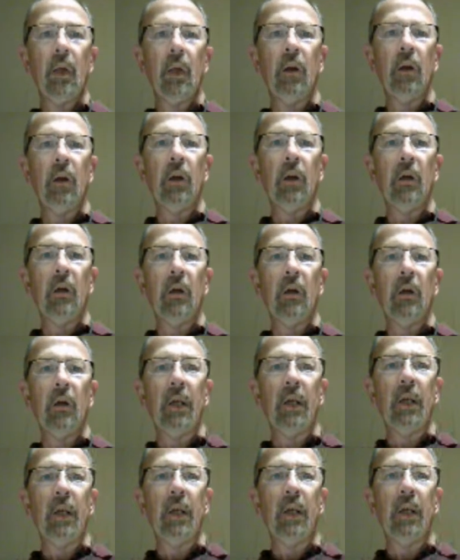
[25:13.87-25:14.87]
And once I
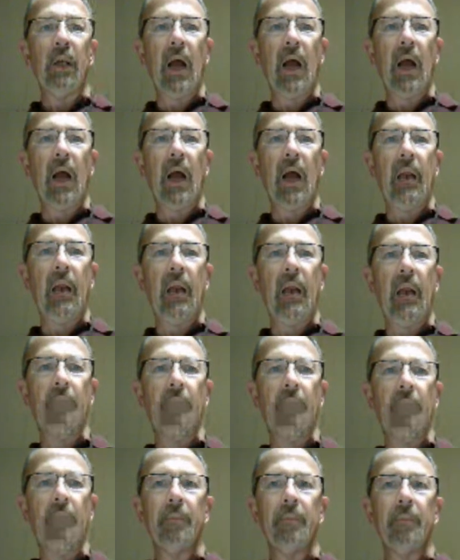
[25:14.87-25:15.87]
right-click on
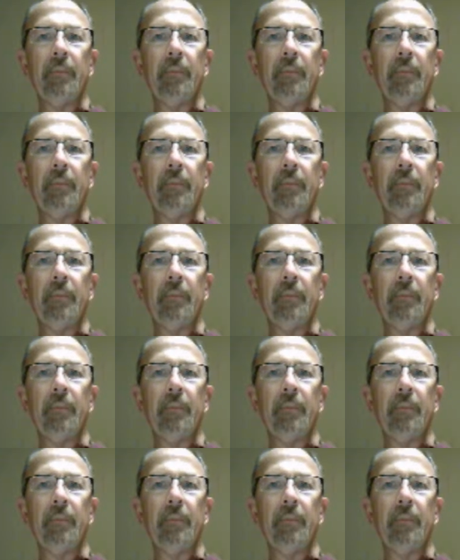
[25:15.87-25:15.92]
it,